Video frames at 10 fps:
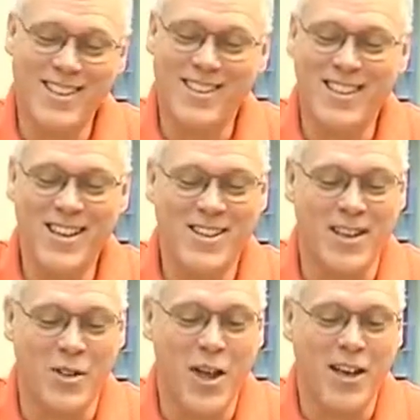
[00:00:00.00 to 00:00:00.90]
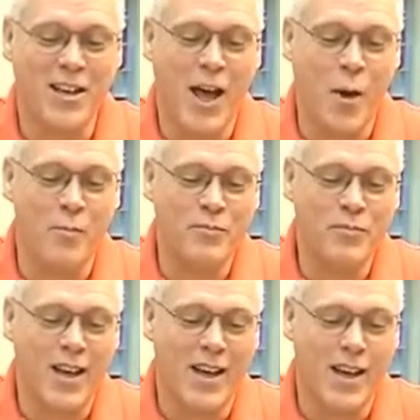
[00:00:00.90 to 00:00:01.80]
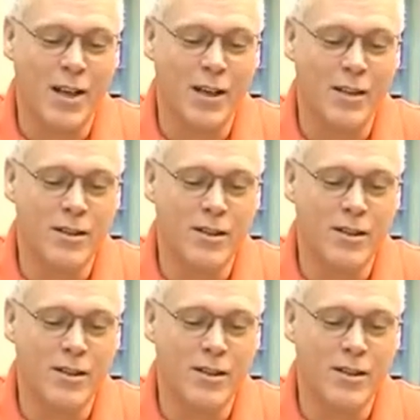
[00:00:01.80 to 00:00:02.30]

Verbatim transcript: the season, then um, uh,